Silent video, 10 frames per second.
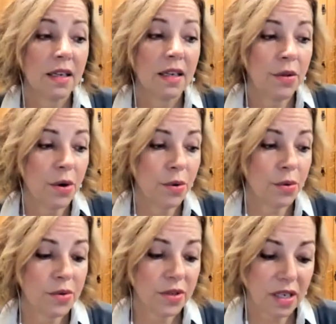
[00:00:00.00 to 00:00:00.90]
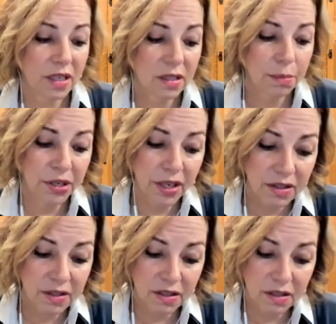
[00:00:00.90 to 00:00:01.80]
those
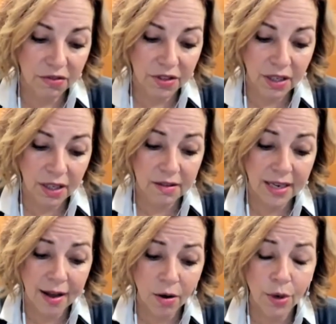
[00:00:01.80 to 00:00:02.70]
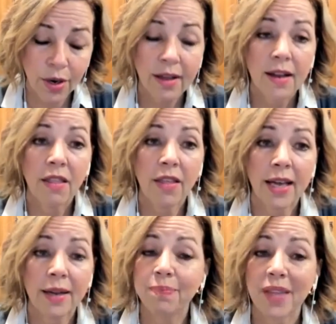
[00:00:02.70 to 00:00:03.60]
experiences and feelings out,
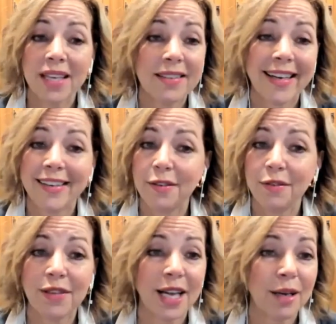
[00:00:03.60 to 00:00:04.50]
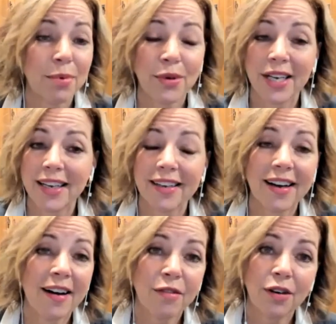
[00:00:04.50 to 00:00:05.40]
then it's kind of like putting a
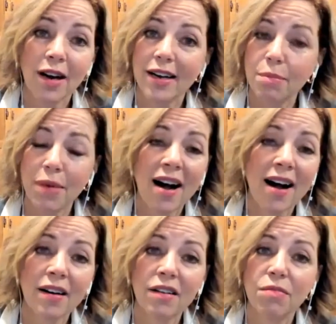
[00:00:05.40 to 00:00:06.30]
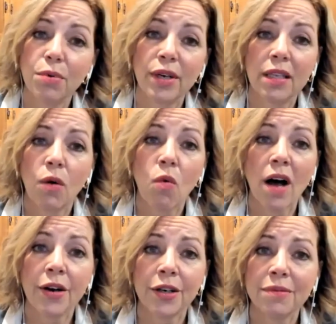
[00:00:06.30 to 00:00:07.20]
cover on a pot of boiling
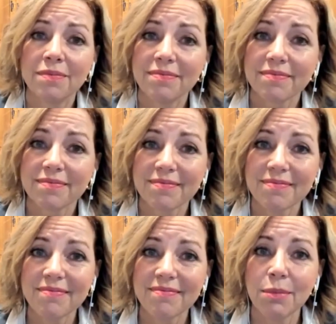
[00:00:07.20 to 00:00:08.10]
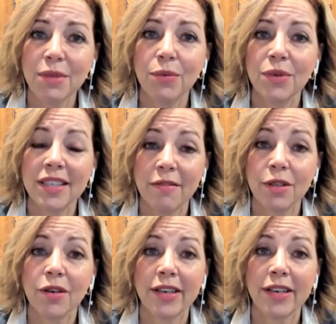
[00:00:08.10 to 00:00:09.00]
water. I mean, we're never
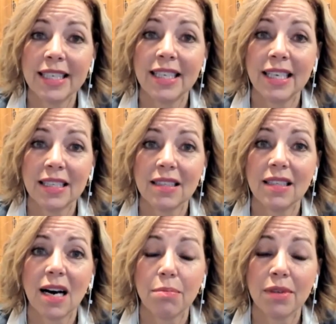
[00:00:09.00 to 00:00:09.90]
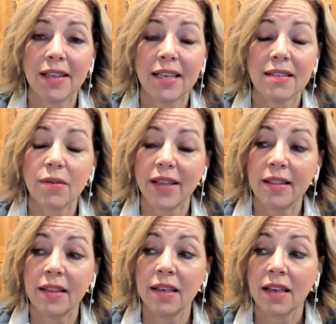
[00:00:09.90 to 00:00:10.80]
going to get to that place. So I
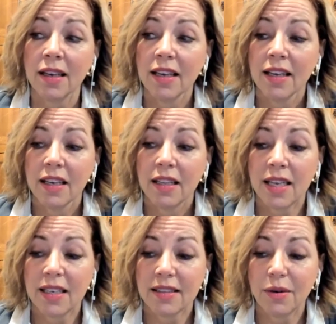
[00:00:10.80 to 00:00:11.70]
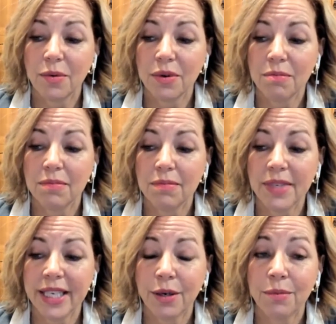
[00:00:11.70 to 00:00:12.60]
think that
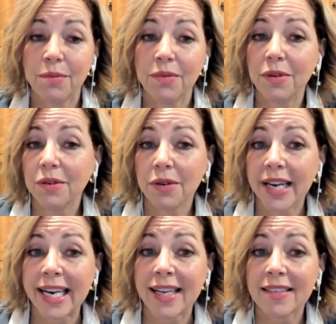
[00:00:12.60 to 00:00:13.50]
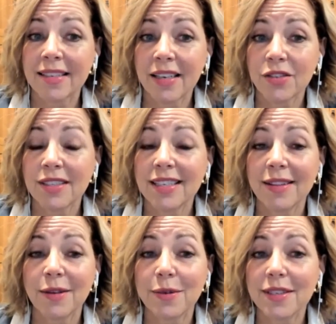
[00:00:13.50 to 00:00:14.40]
the organizations
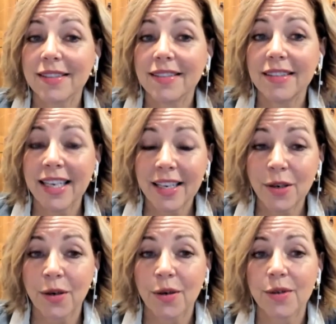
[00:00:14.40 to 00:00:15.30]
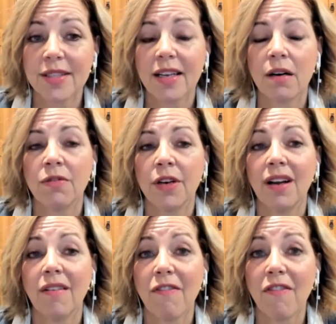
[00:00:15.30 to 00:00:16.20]
and those leaders that are
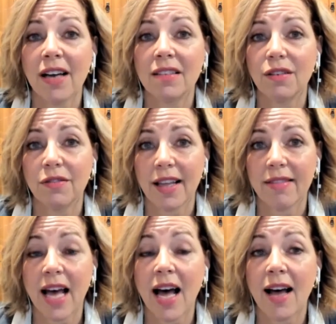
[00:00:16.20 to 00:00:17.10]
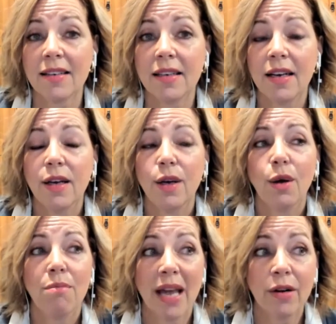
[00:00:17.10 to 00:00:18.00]
very effective at that,
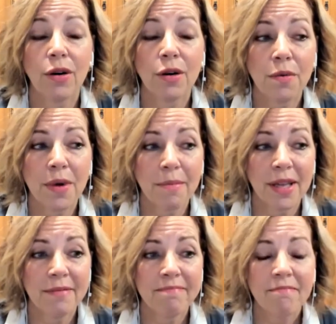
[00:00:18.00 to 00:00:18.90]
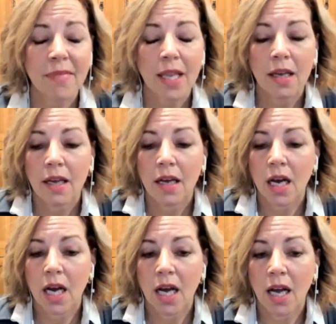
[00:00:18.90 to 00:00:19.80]
men or women,
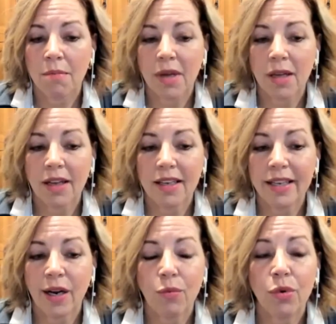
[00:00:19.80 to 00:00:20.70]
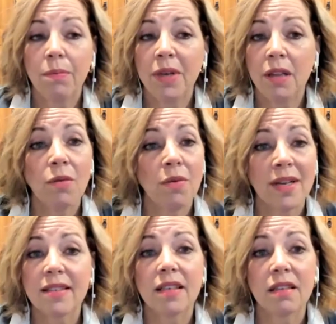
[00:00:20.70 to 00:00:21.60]
will be the
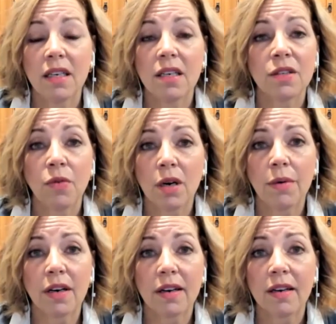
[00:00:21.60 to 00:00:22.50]
ones that lead us forward